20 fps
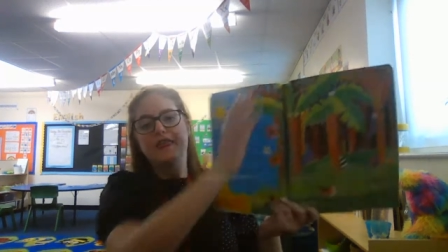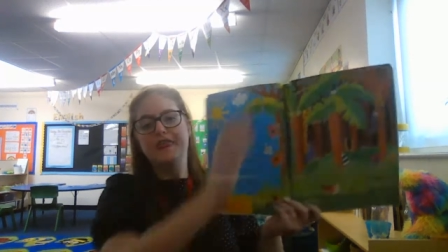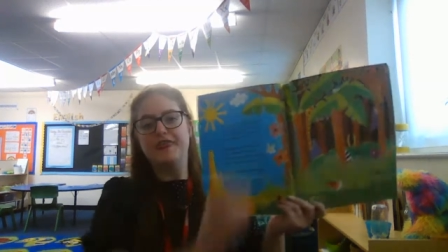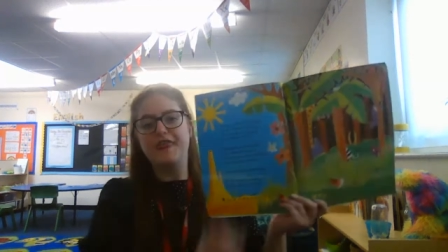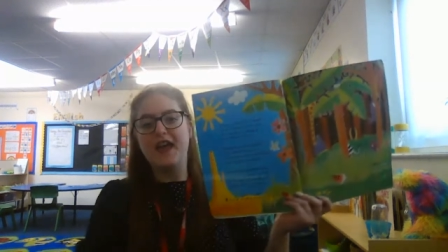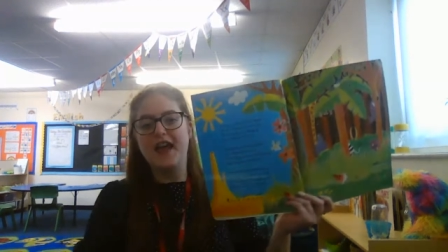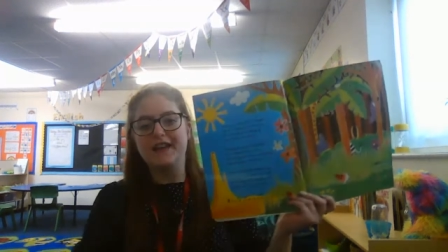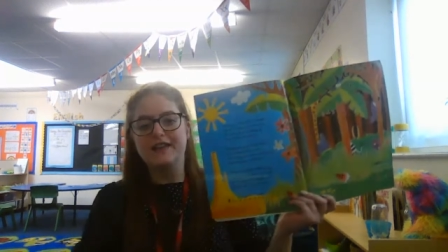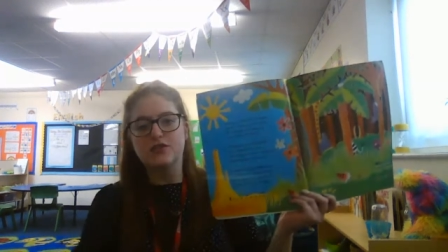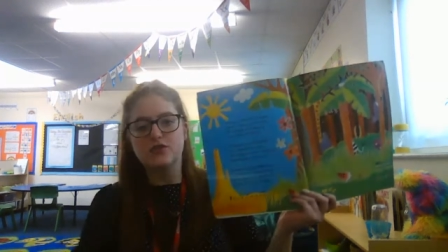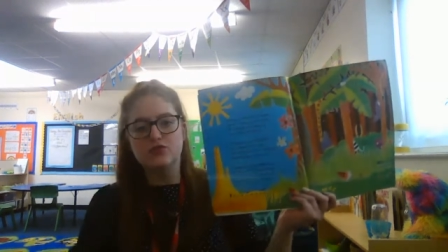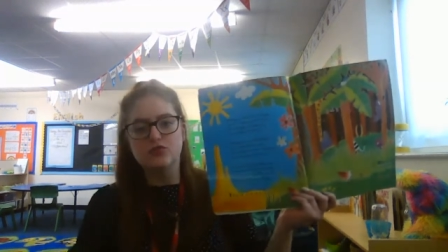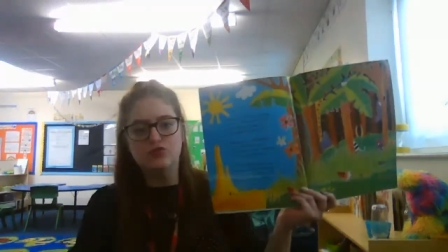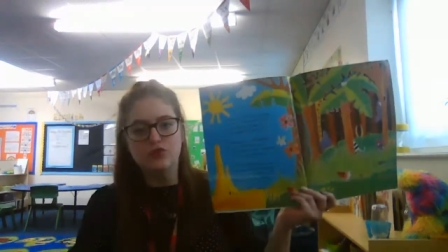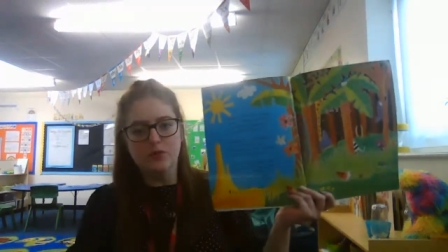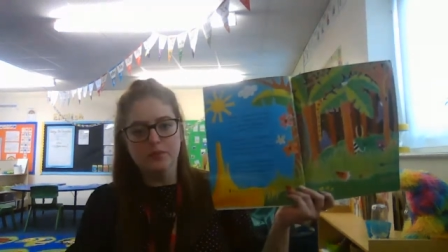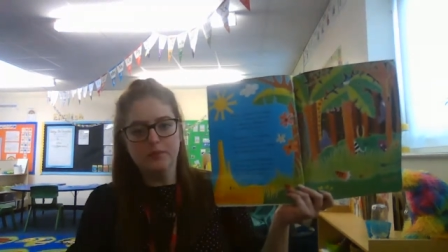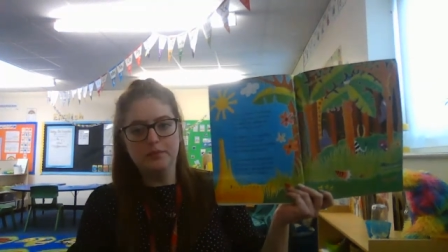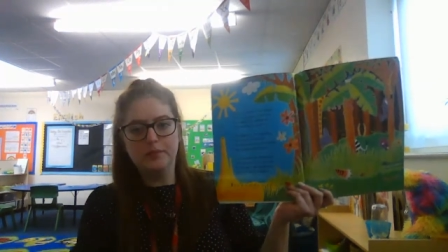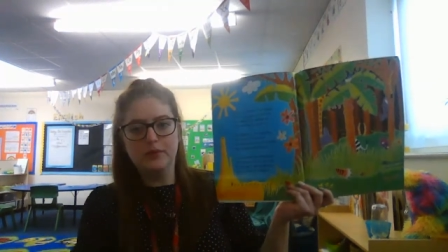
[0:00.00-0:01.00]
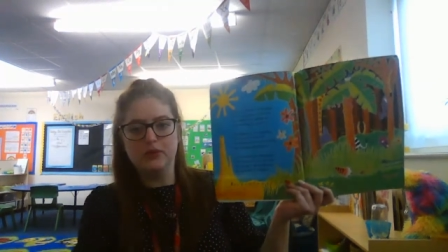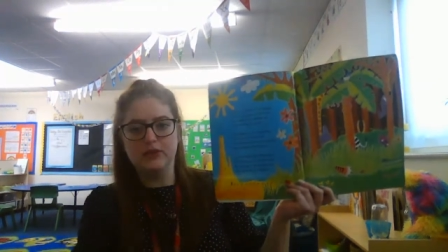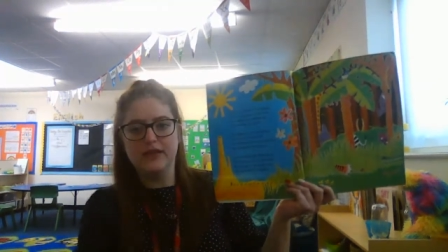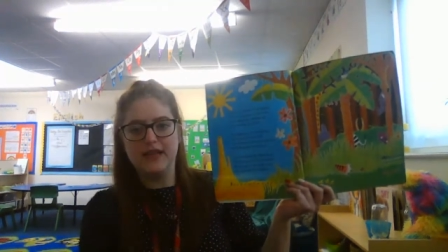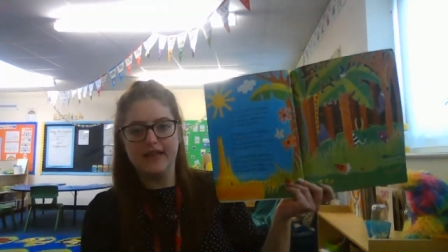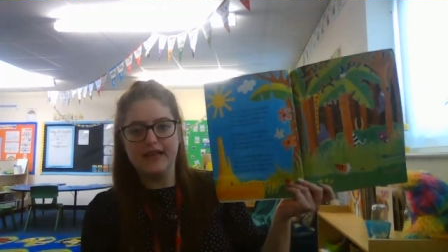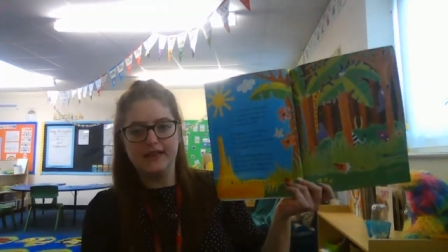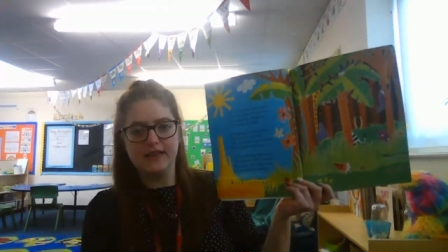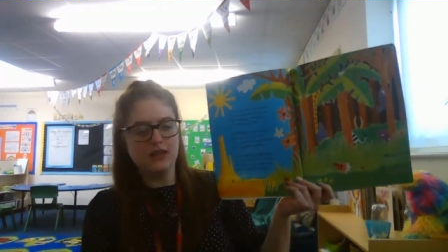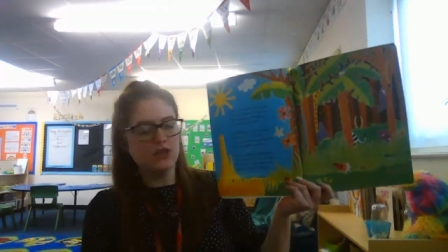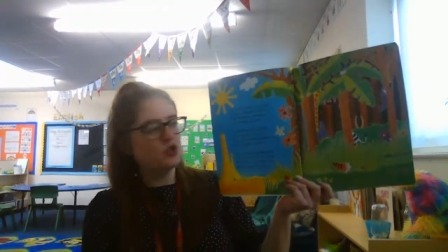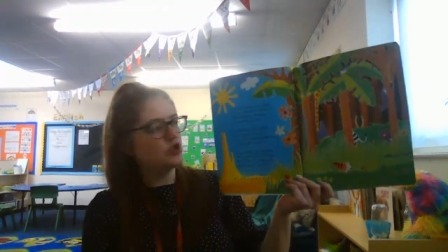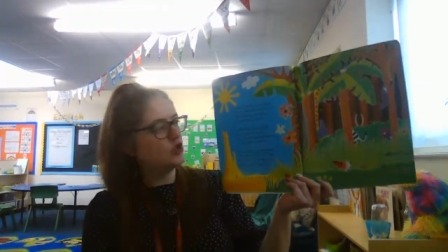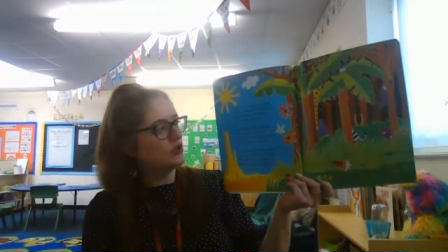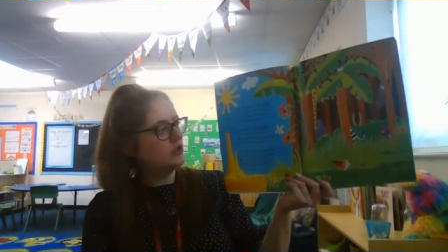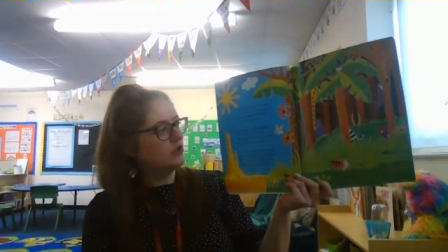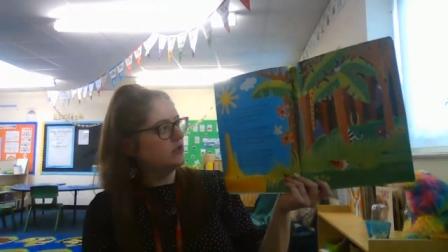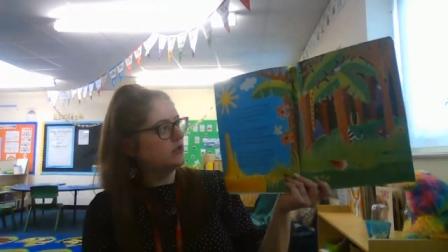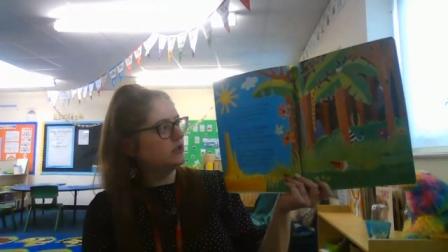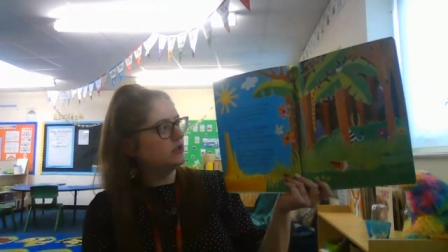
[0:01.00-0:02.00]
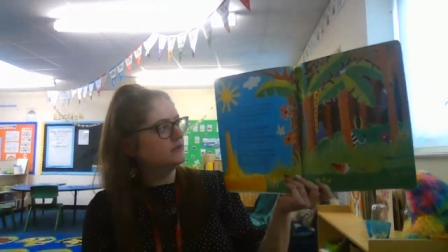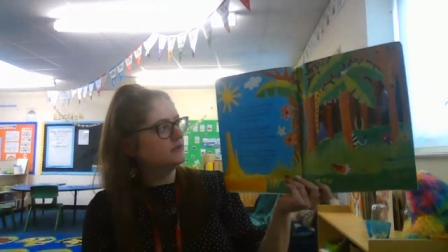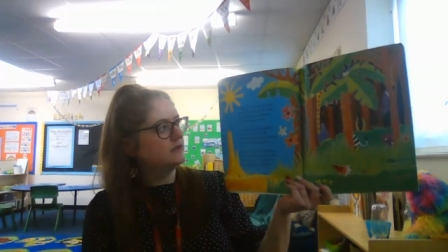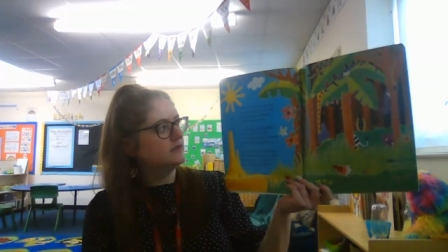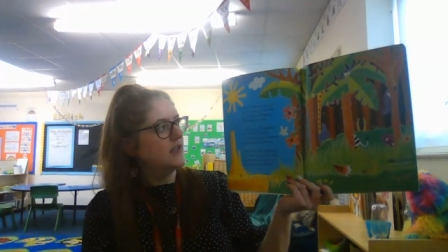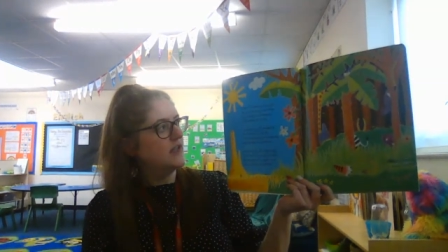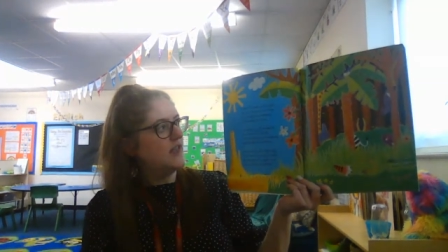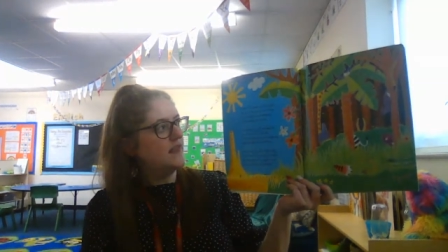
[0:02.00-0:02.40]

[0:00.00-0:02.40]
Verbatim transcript: There's a rumble in the jungle.